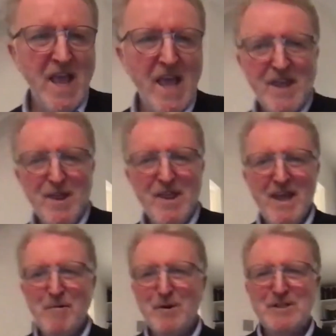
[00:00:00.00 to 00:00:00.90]
The other thing I
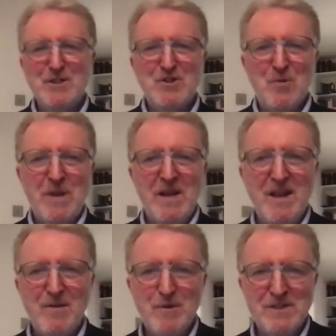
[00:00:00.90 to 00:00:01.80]
wanted to drop in
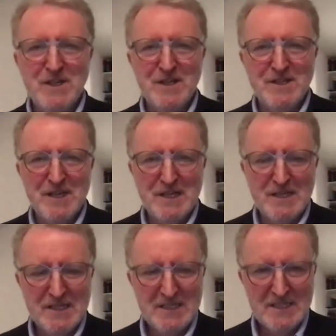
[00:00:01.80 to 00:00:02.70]
here was that
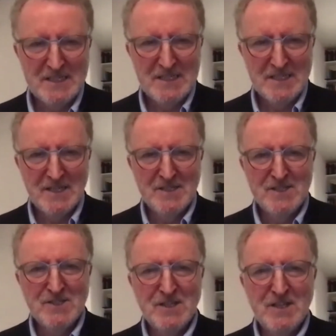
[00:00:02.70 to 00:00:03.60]
nice
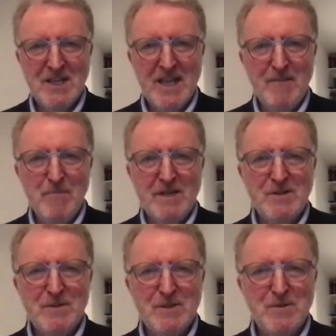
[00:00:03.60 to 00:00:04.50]
study again by
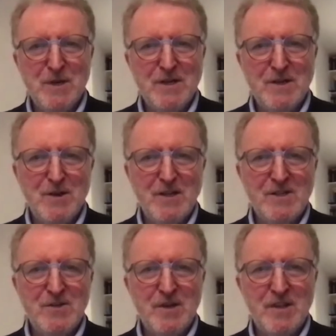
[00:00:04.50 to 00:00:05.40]
Thomas Hummel and colleagues
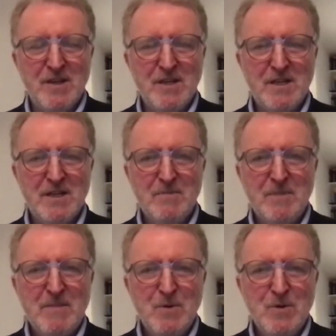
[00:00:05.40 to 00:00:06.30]
showing that
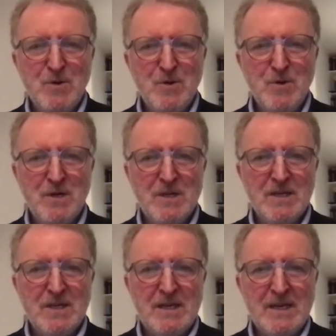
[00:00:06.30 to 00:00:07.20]
people who
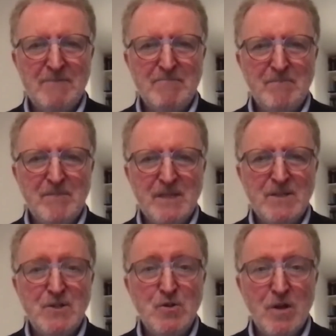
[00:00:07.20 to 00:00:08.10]

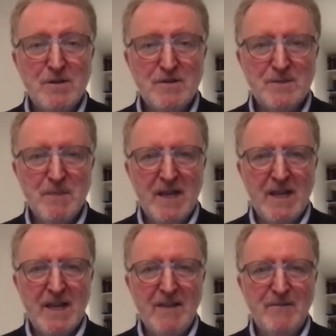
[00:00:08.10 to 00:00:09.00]
do a lot of smelling
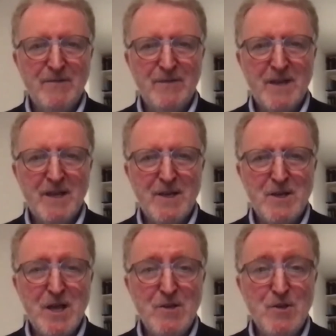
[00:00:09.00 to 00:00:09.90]
and have
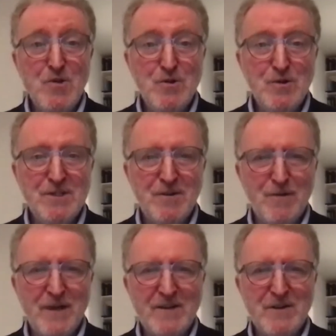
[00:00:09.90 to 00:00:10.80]
and use their
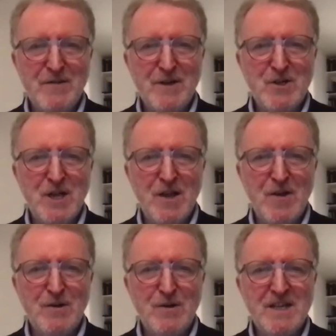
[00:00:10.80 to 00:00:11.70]
olfactory function a
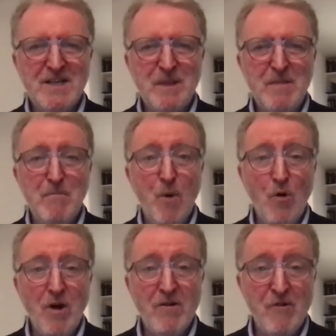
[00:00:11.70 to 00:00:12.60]
lot tend to be
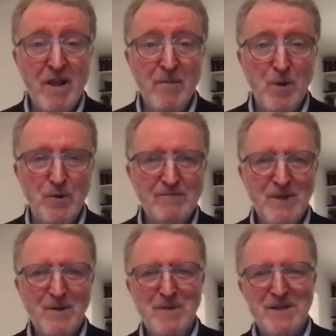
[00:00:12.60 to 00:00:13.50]
more agreeable
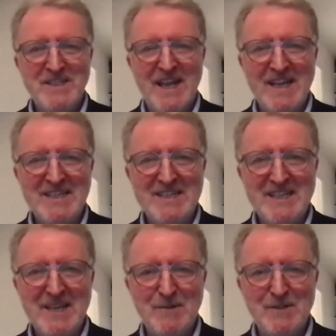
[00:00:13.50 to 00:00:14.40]
on personality
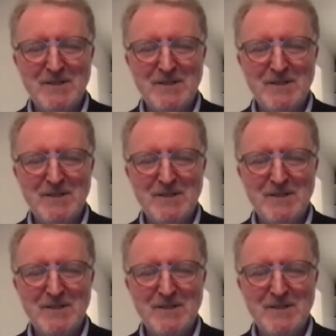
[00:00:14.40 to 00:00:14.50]
scales.